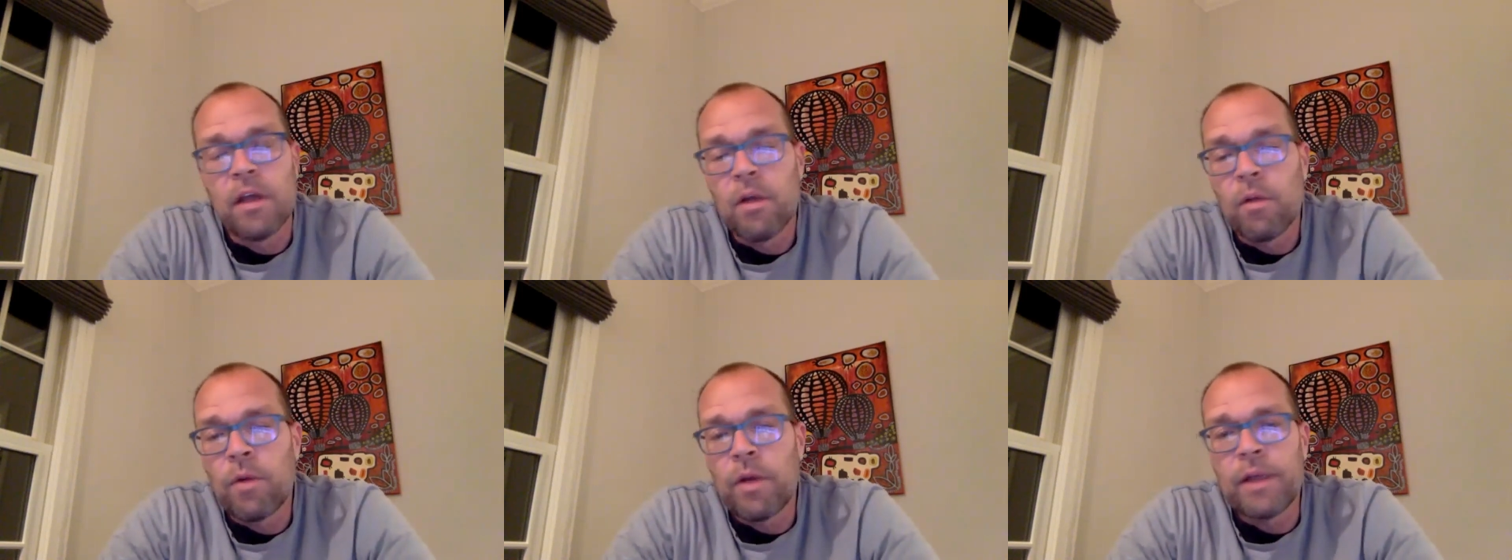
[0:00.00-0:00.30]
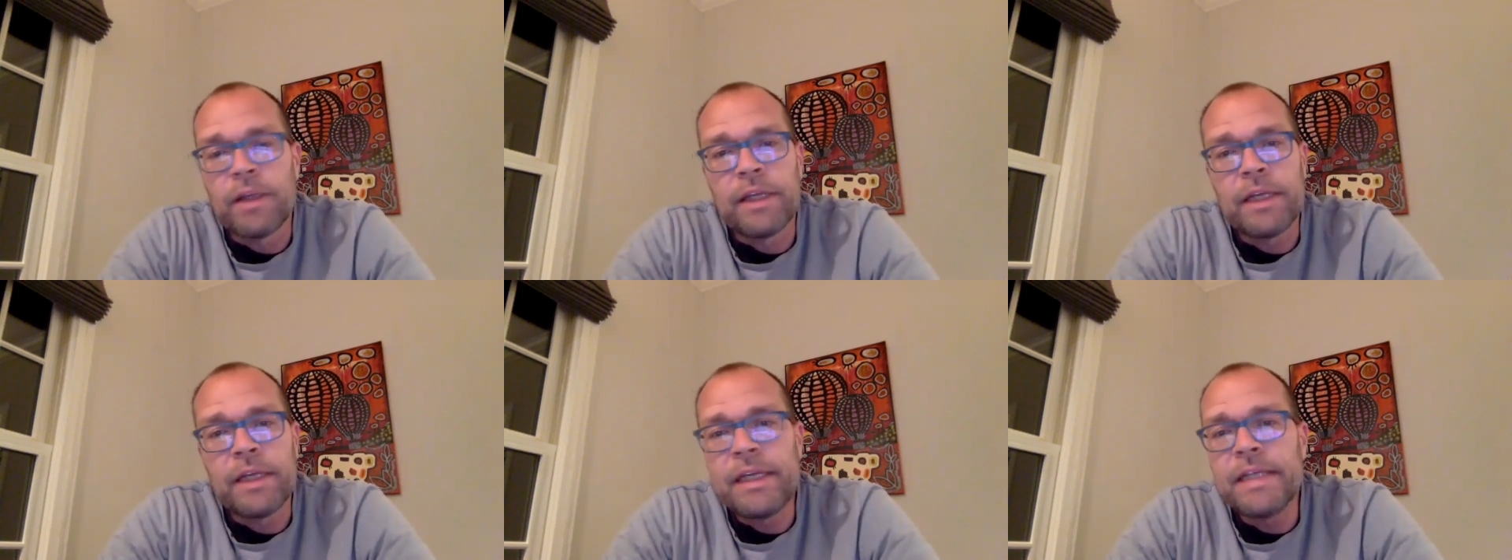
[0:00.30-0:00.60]
where
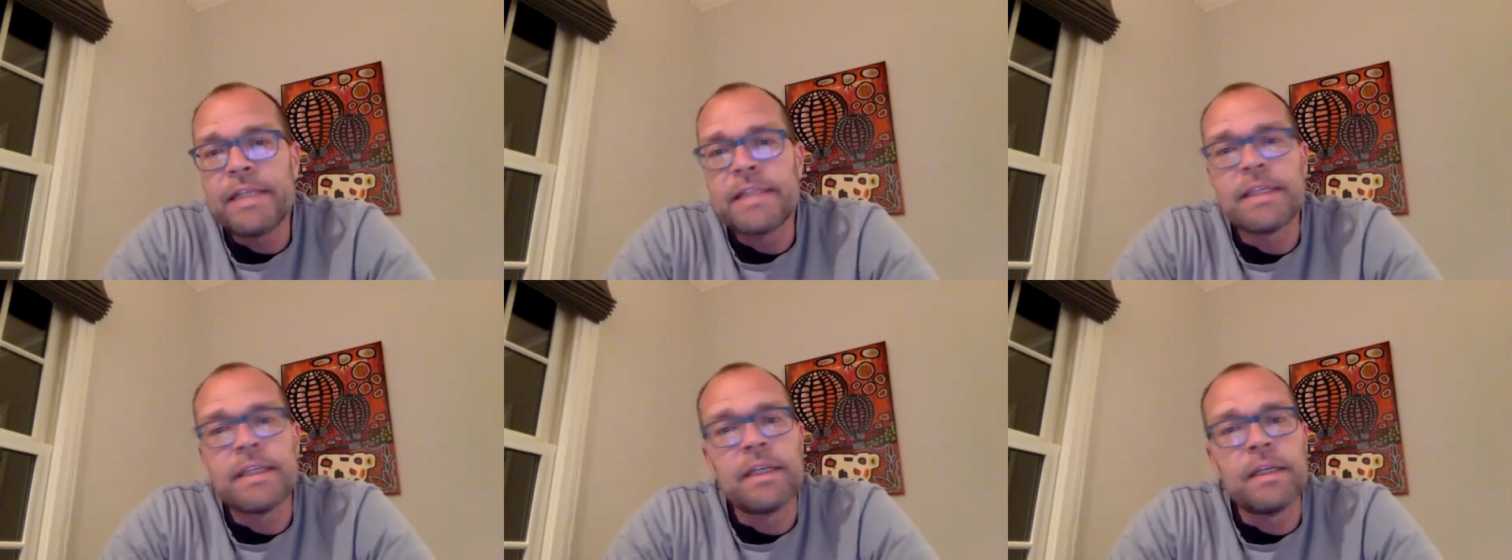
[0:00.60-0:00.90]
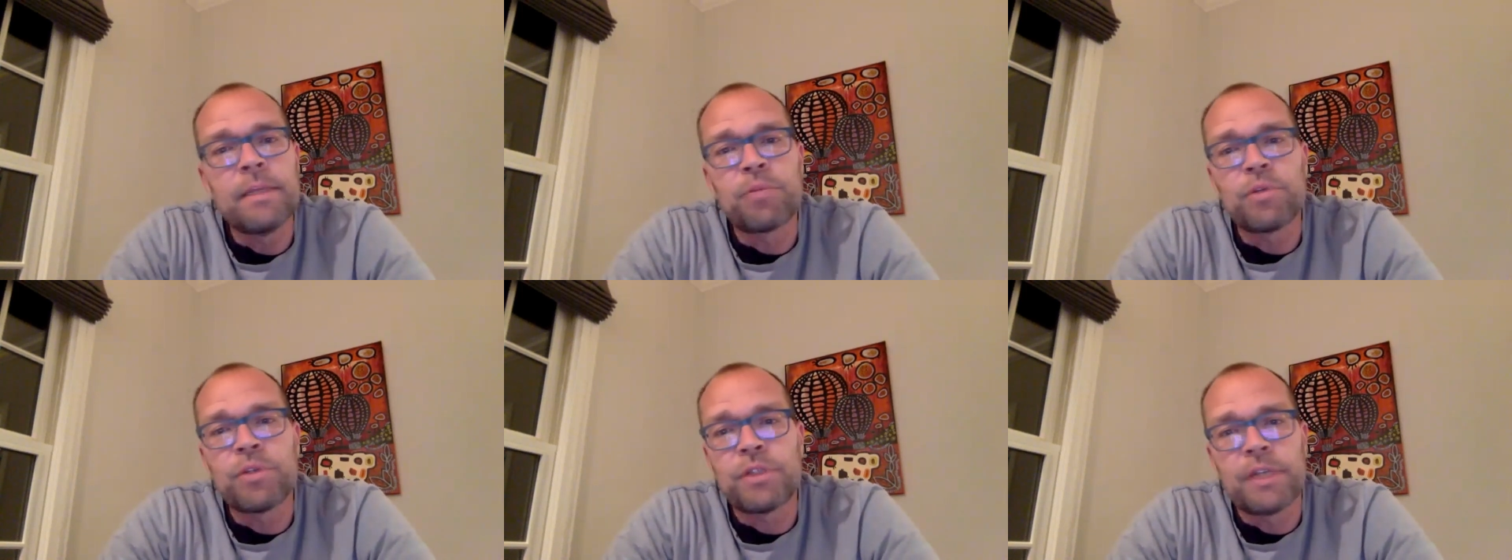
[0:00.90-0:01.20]
they easily
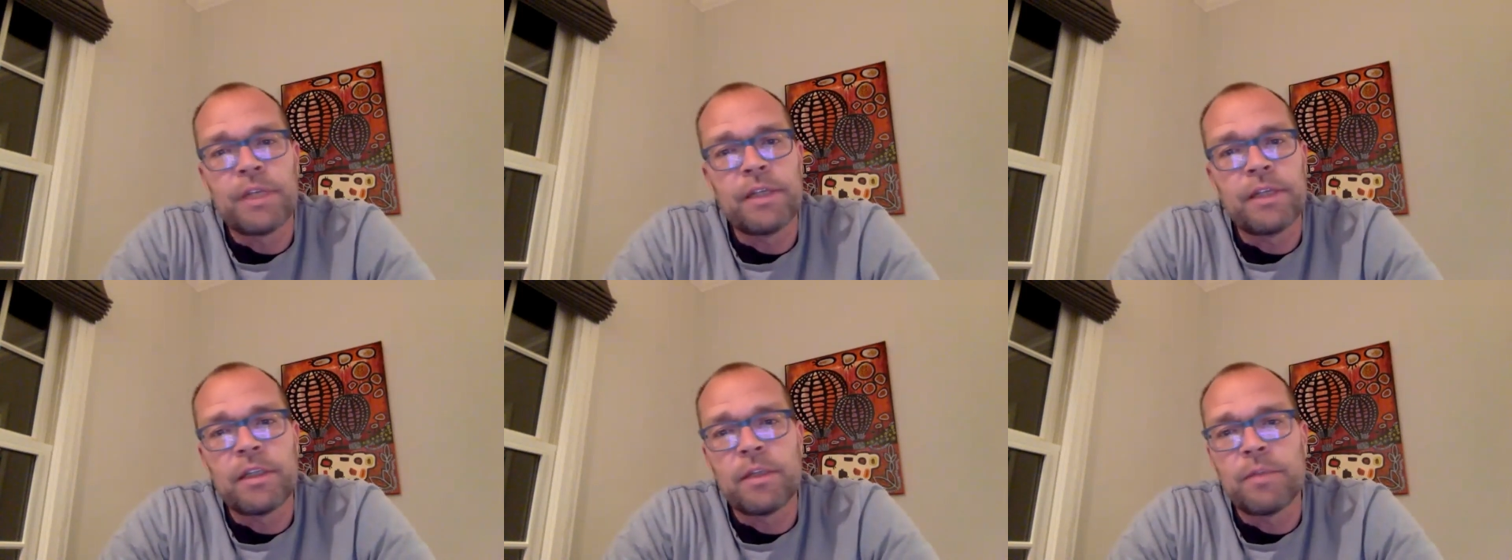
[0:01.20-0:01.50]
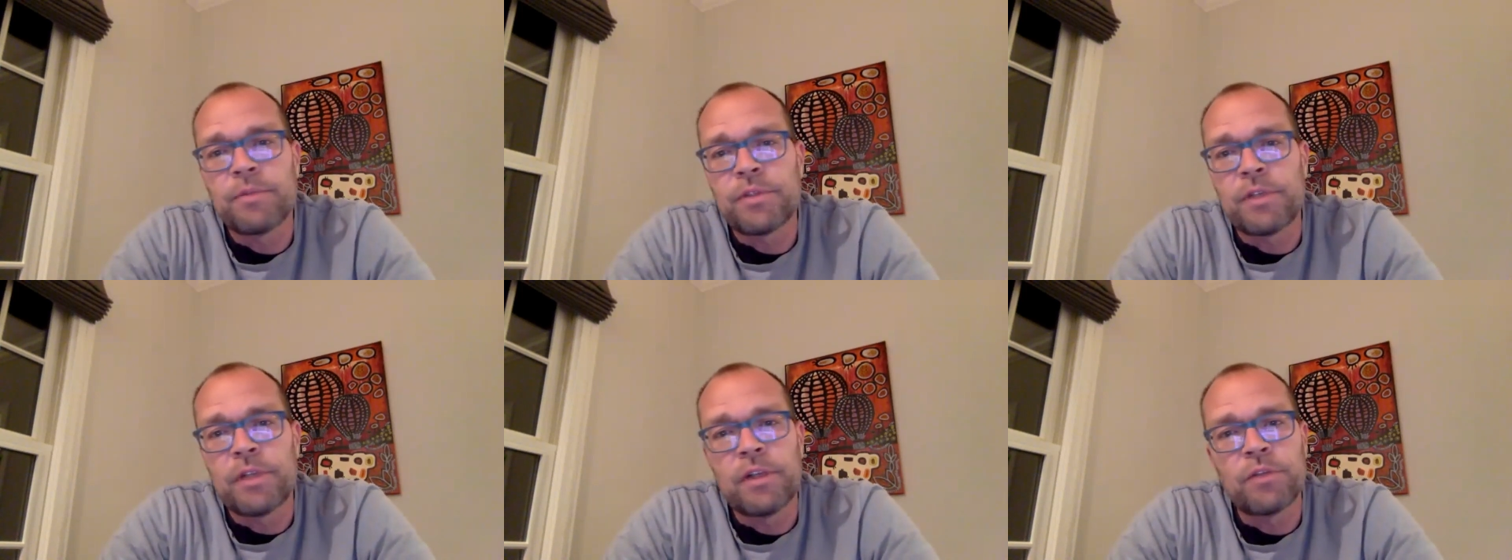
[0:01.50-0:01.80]
present
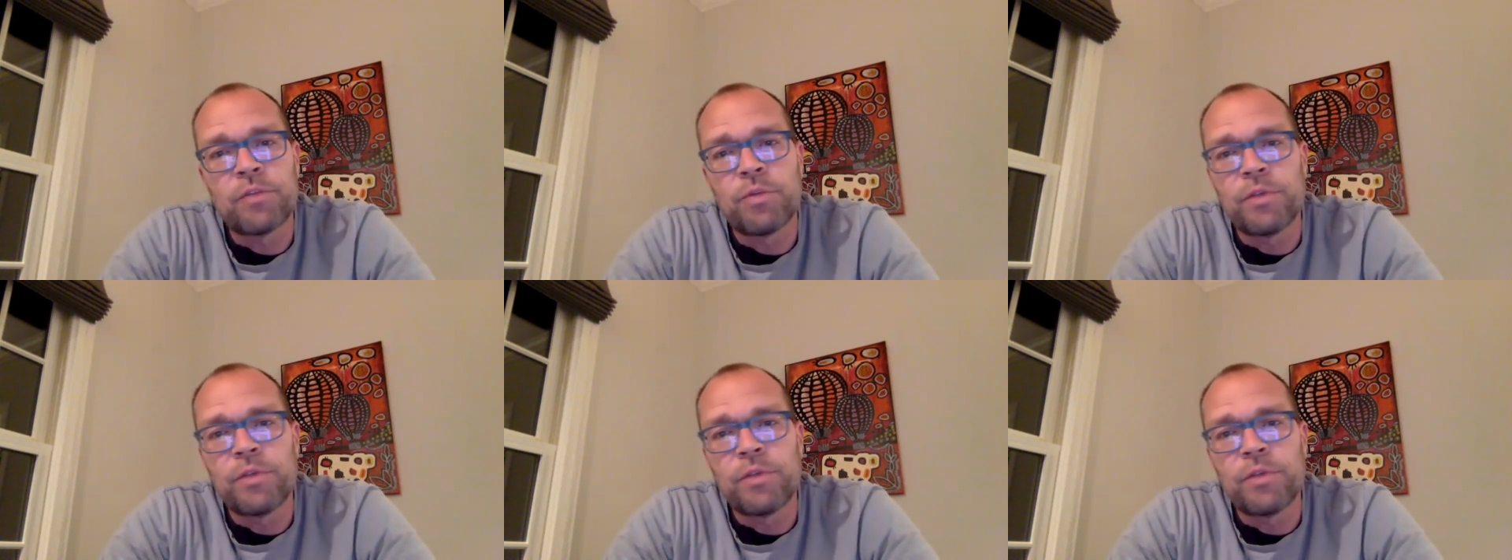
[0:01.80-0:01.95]
themselves